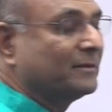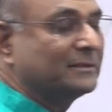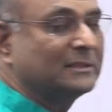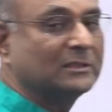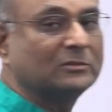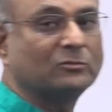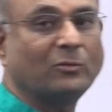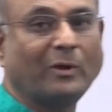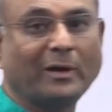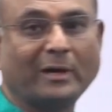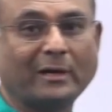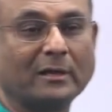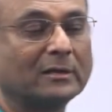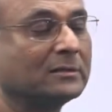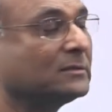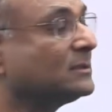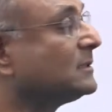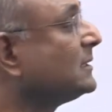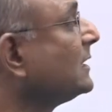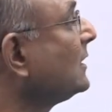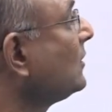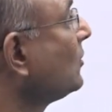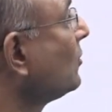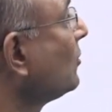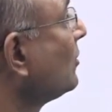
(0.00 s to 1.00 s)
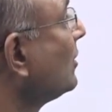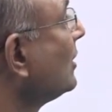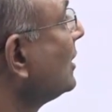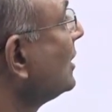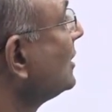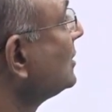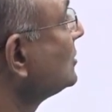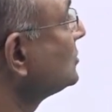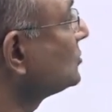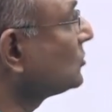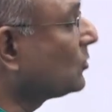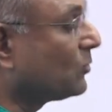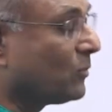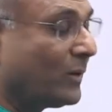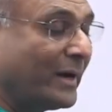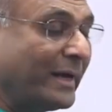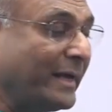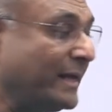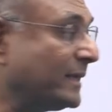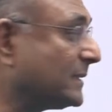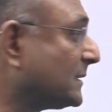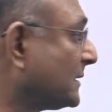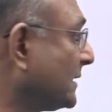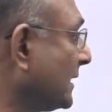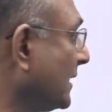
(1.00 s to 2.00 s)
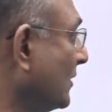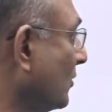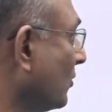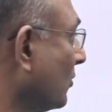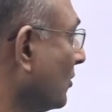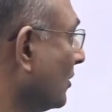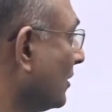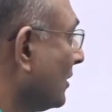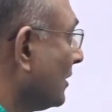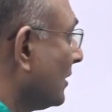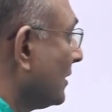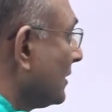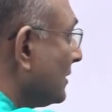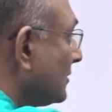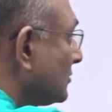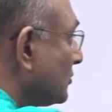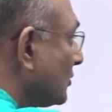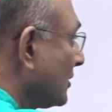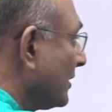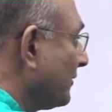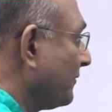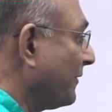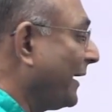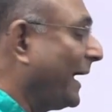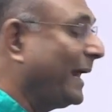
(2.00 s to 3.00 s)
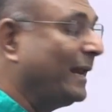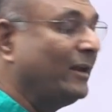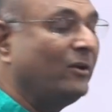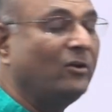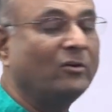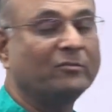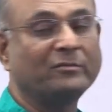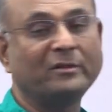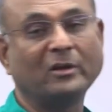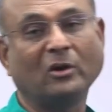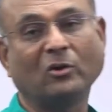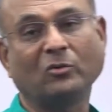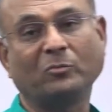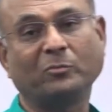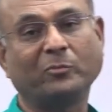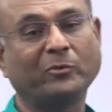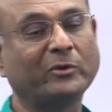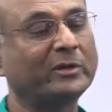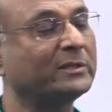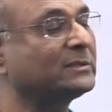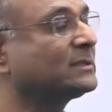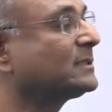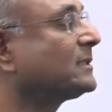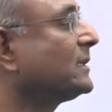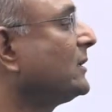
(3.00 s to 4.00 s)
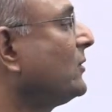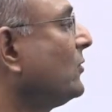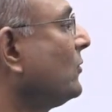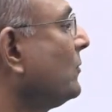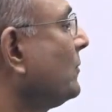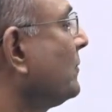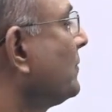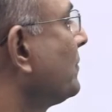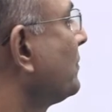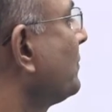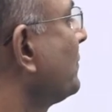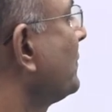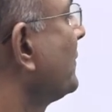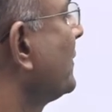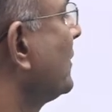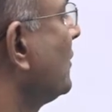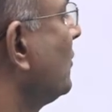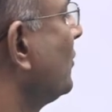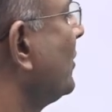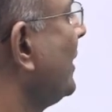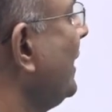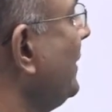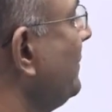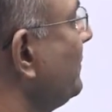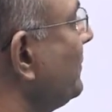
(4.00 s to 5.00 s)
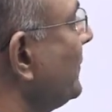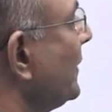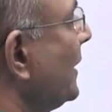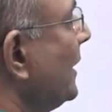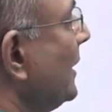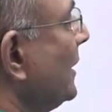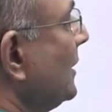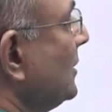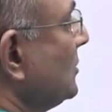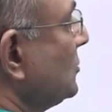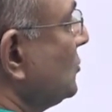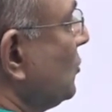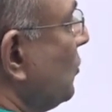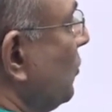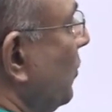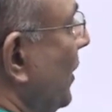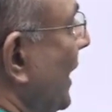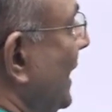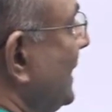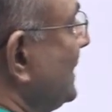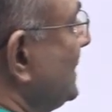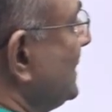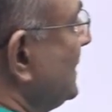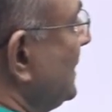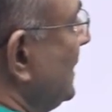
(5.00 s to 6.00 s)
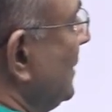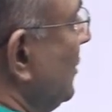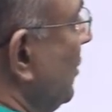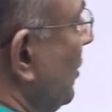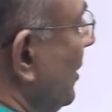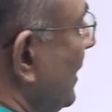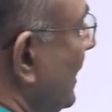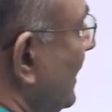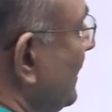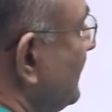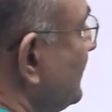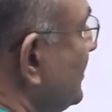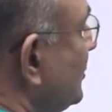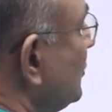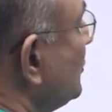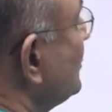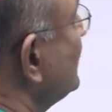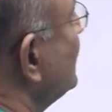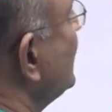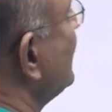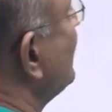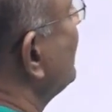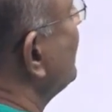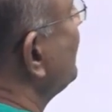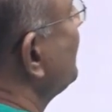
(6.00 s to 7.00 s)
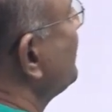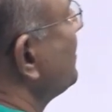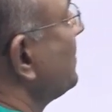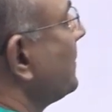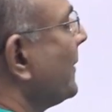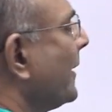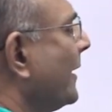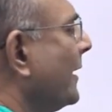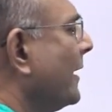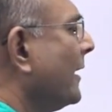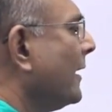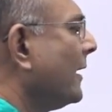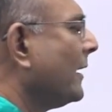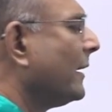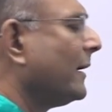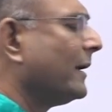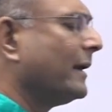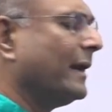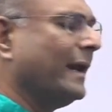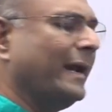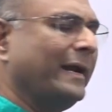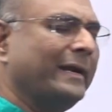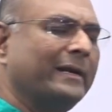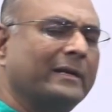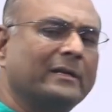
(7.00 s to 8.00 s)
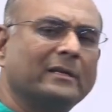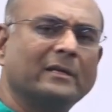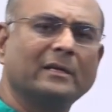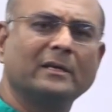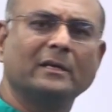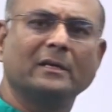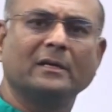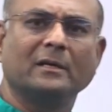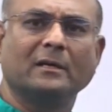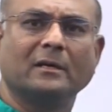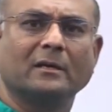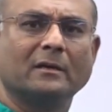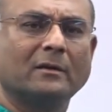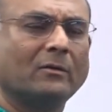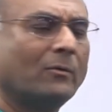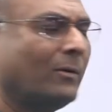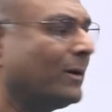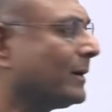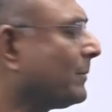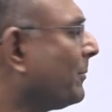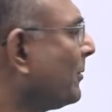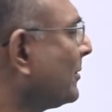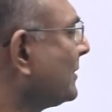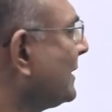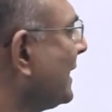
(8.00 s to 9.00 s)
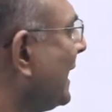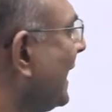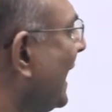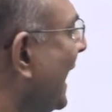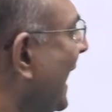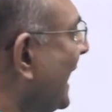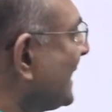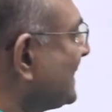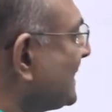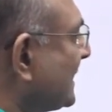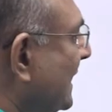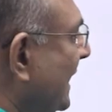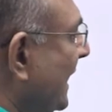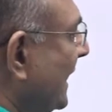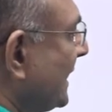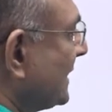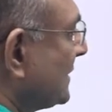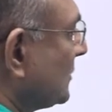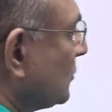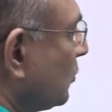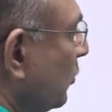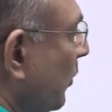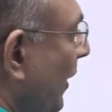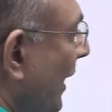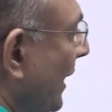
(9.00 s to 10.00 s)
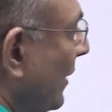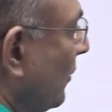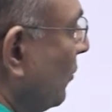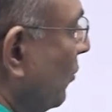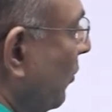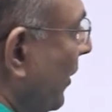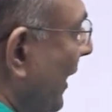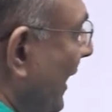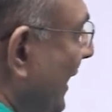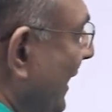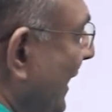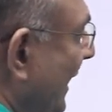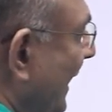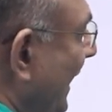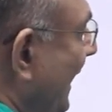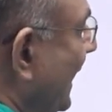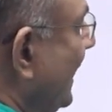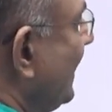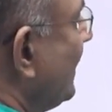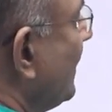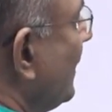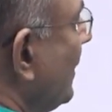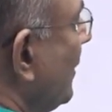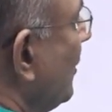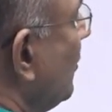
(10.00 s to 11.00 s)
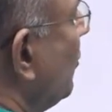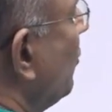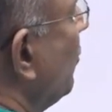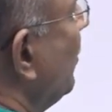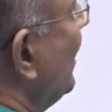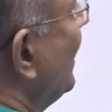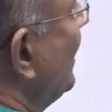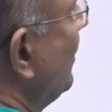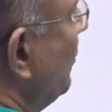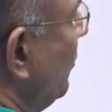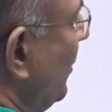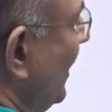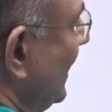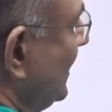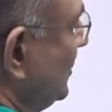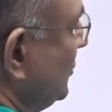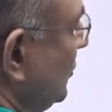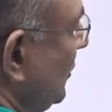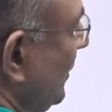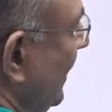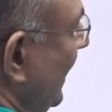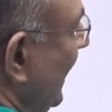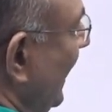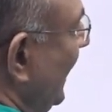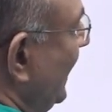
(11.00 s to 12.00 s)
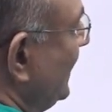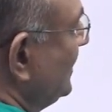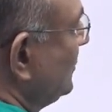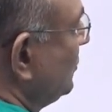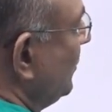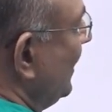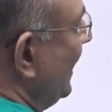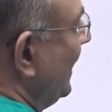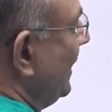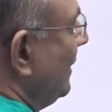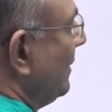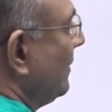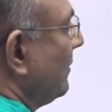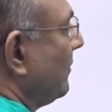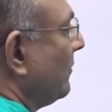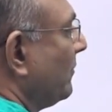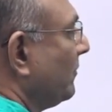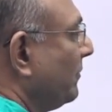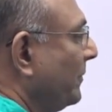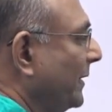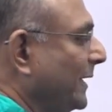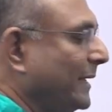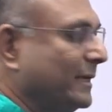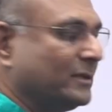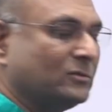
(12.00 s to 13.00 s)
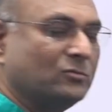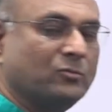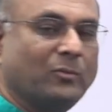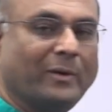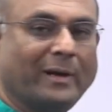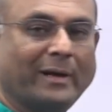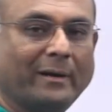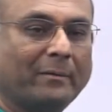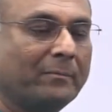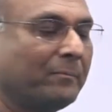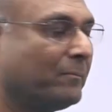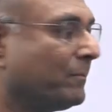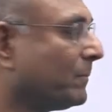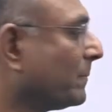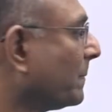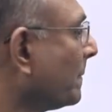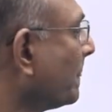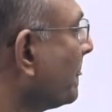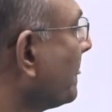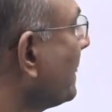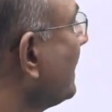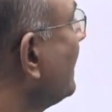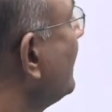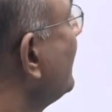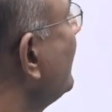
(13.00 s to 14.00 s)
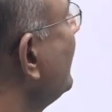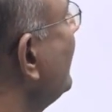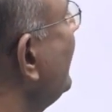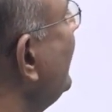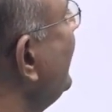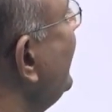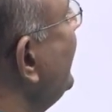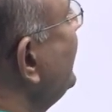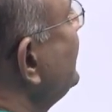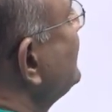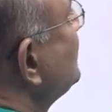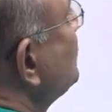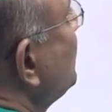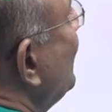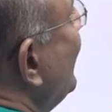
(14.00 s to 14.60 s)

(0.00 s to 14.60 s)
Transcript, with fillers: which is what? 0. So Y is 0. So the value of the output is 0. Okay? So 1, 0 gives you 0. Right. What about the last case? 1, 1, right? 1, 1. So A is 1, B is 1. A is